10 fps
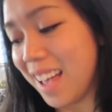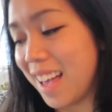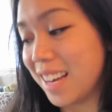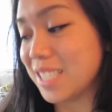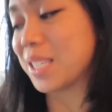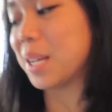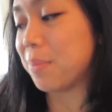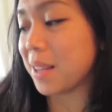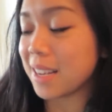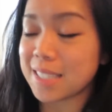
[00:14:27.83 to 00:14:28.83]
And it's good
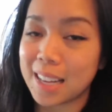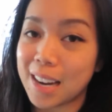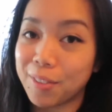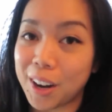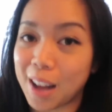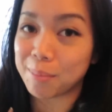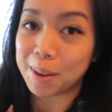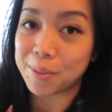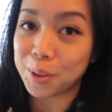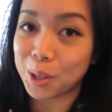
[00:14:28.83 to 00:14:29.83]
because I never have
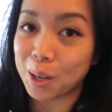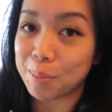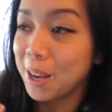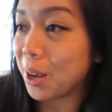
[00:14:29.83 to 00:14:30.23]
my phone on me.